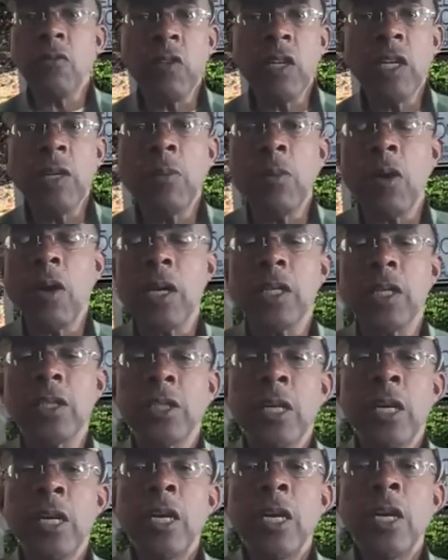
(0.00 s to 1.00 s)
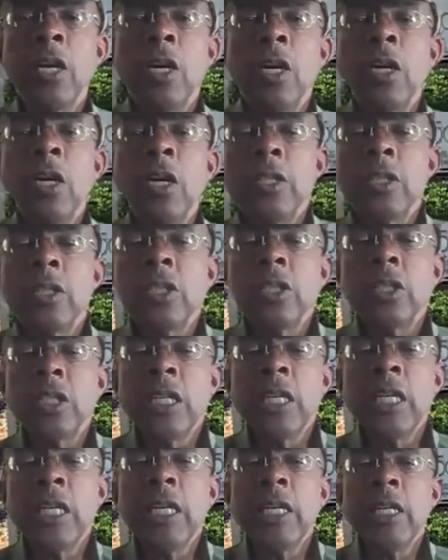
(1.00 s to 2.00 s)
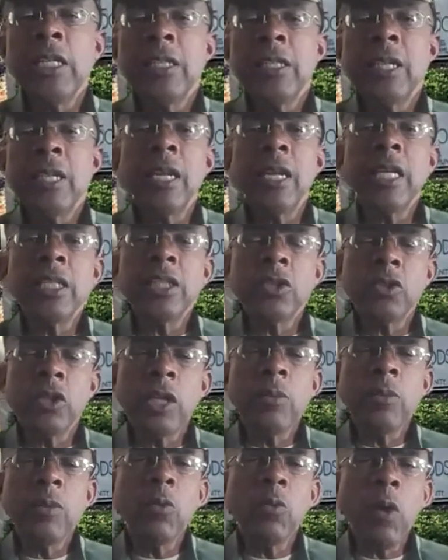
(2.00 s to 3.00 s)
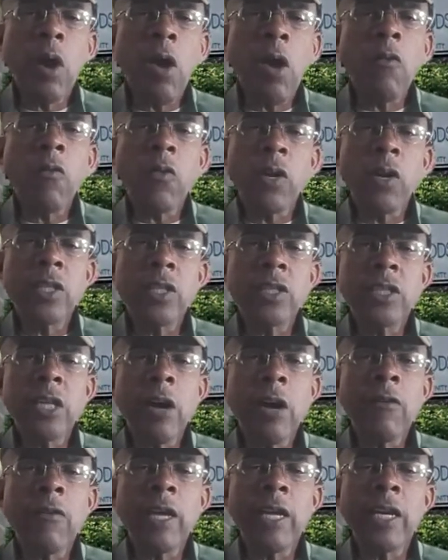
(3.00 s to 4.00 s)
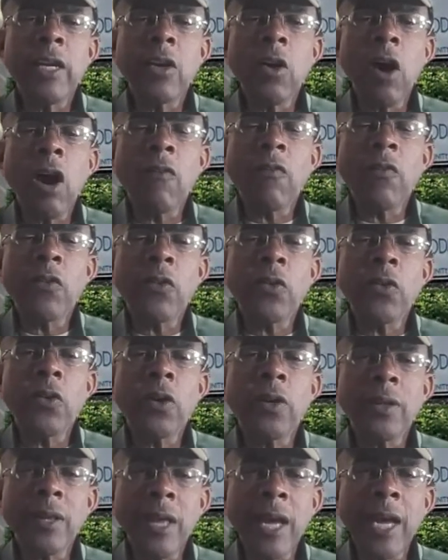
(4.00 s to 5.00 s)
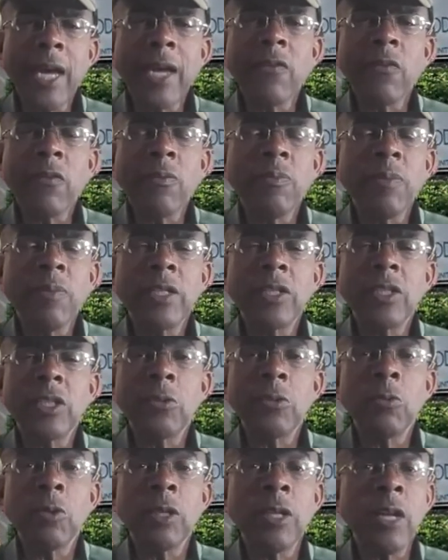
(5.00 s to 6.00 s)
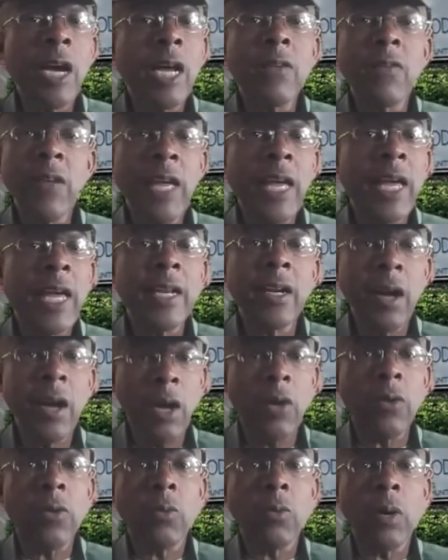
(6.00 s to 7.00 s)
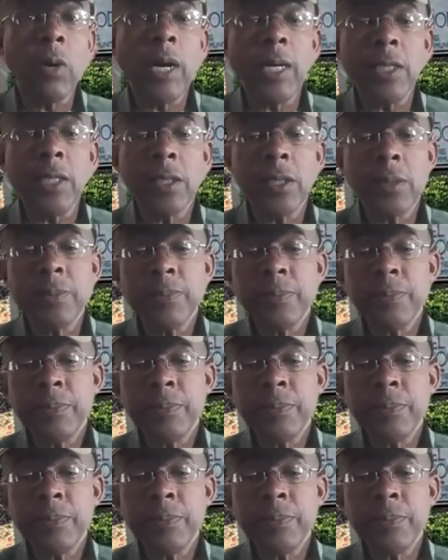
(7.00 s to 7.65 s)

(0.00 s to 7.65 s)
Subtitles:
flea markets. She did extremely well for herself, and it offered her a life that she would not have had otherwise.